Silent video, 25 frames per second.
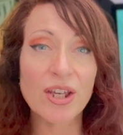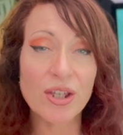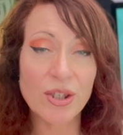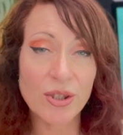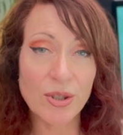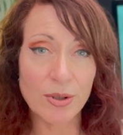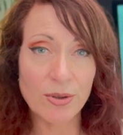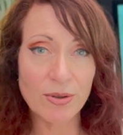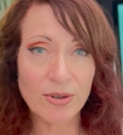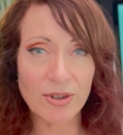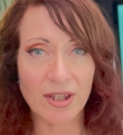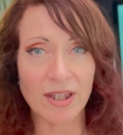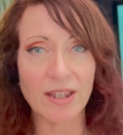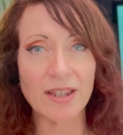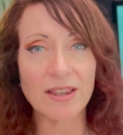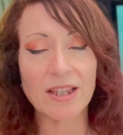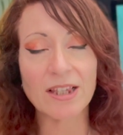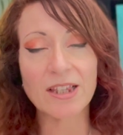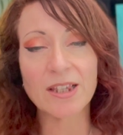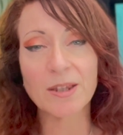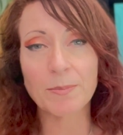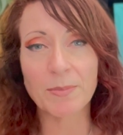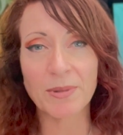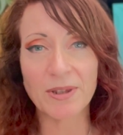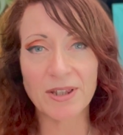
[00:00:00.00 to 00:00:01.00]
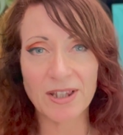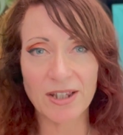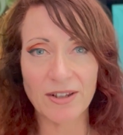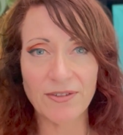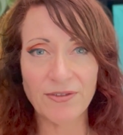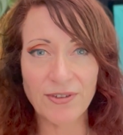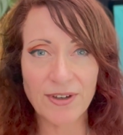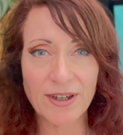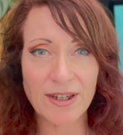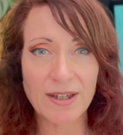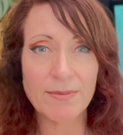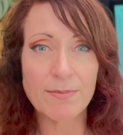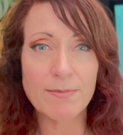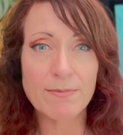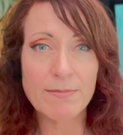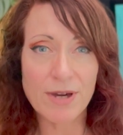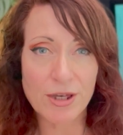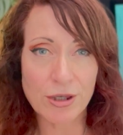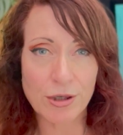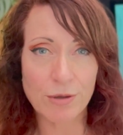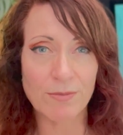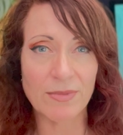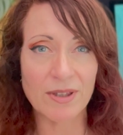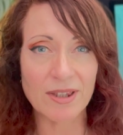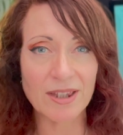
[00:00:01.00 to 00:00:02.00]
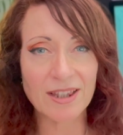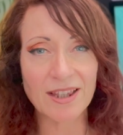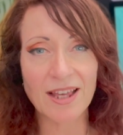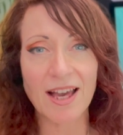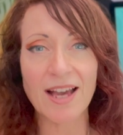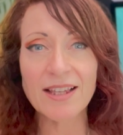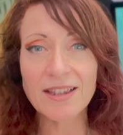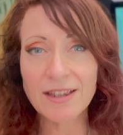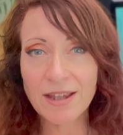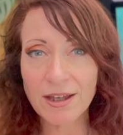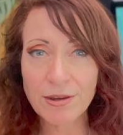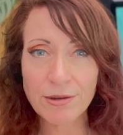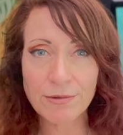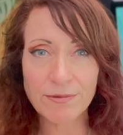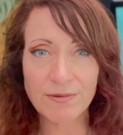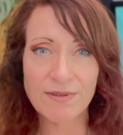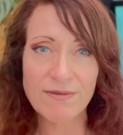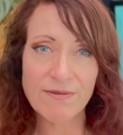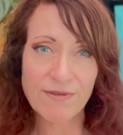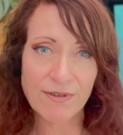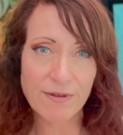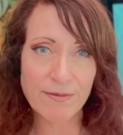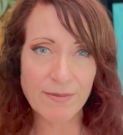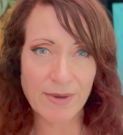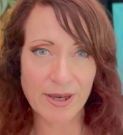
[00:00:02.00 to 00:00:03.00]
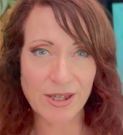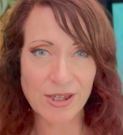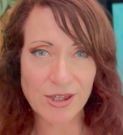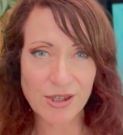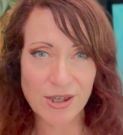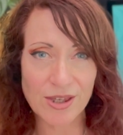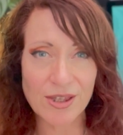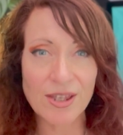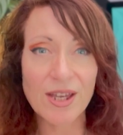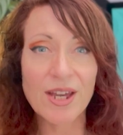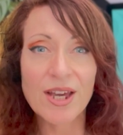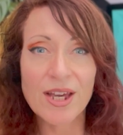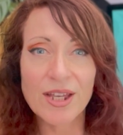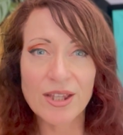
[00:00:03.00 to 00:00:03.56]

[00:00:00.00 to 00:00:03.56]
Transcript: using the specific measurements and other information